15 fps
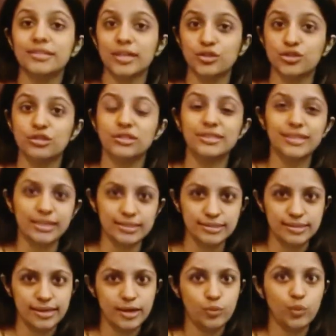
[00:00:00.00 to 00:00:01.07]
essential
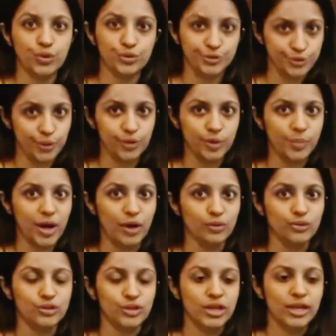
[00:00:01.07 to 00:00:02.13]
things that I want to talk
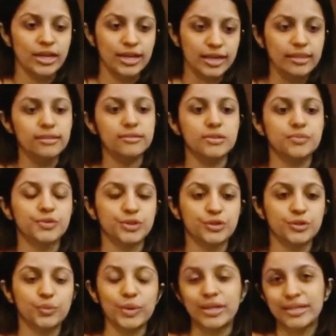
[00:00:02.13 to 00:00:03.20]
about in this
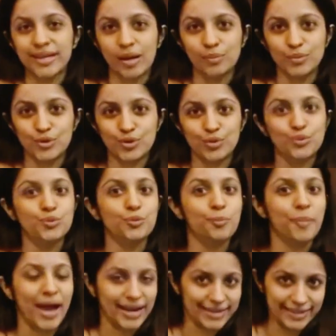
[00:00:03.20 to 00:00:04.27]
video when it comes to
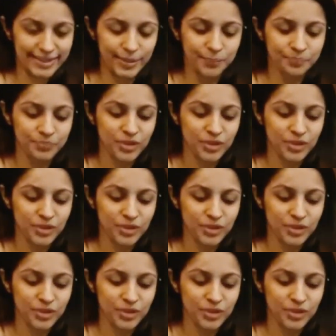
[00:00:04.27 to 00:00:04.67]
packing.